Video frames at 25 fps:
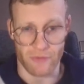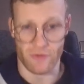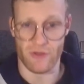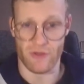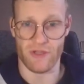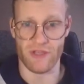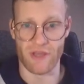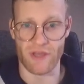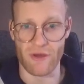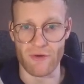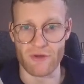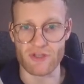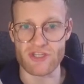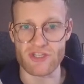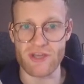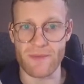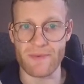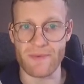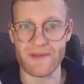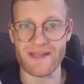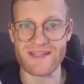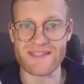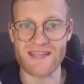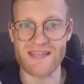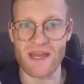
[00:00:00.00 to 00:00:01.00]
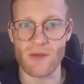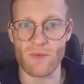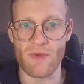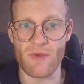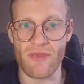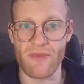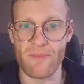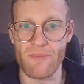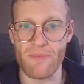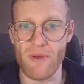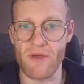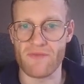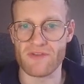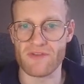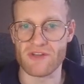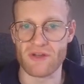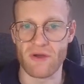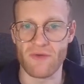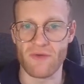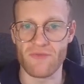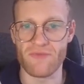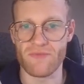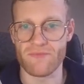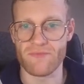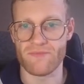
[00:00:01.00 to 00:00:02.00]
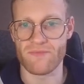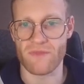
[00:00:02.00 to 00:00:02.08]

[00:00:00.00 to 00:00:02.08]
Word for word: Euro Japanese yen with a profit of